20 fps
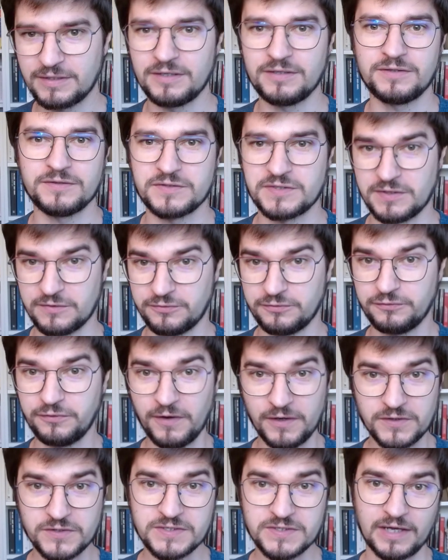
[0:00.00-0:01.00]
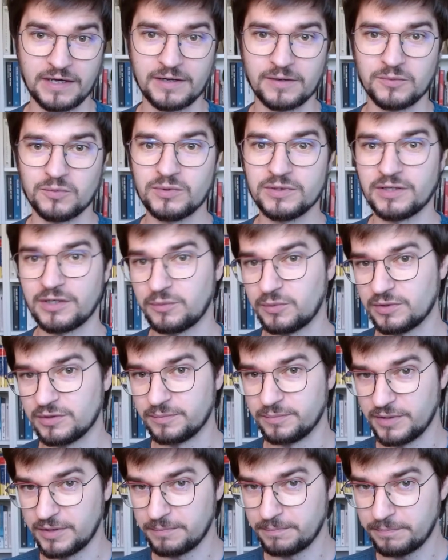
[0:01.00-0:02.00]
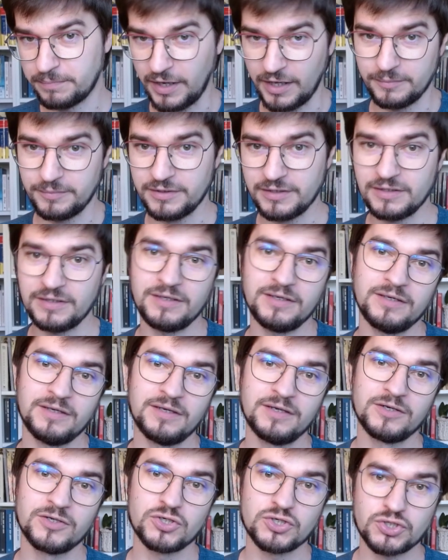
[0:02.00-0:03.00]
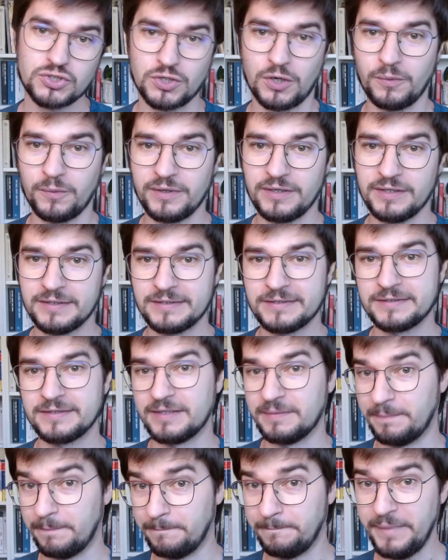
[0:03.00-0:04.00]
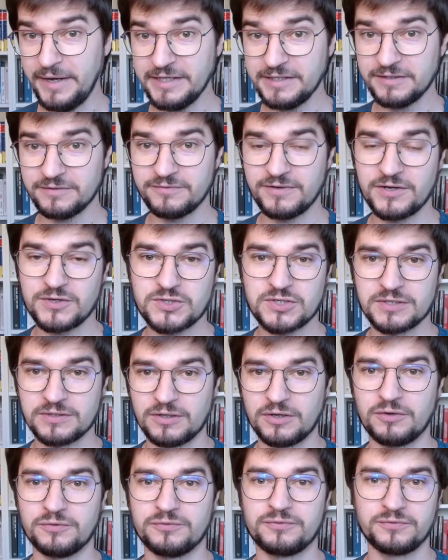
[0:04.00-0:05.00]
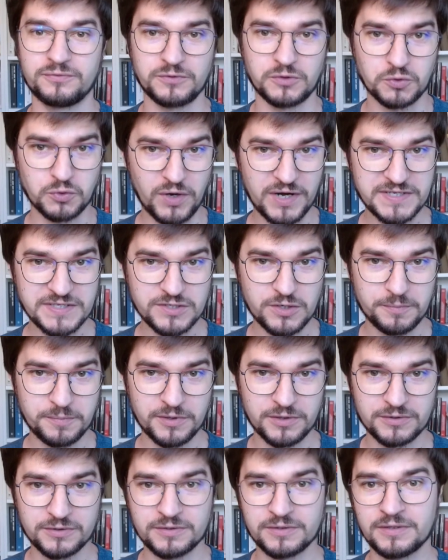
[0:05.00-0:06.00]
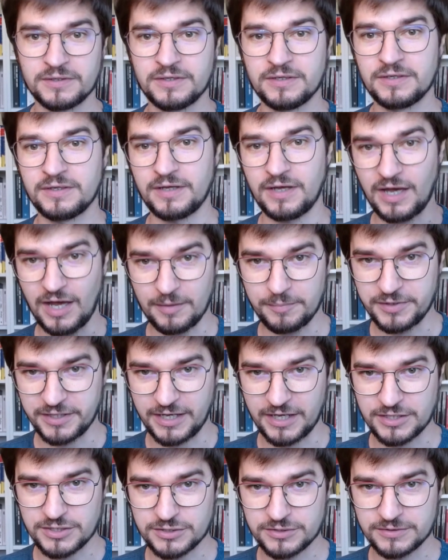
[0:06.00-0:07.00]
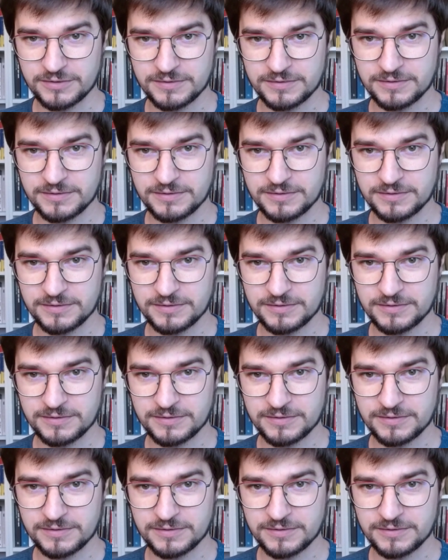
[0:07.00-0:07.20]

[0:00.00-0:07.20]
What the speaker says: It is the first time when I will be publicly showing the beta version of Grasshopper Application.